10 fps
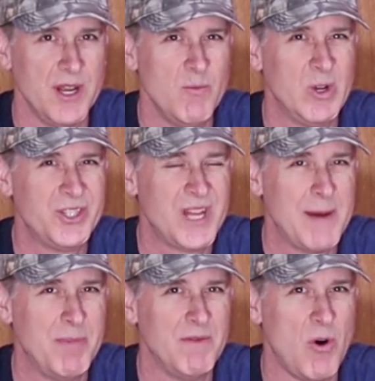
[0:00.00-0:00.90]
and which
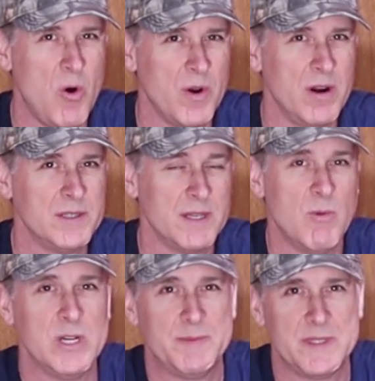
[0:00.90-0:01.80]
type of owners, and
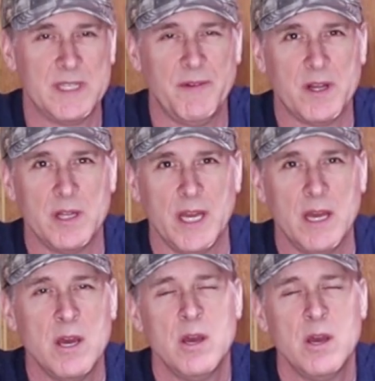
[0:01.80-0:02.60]
more specifically,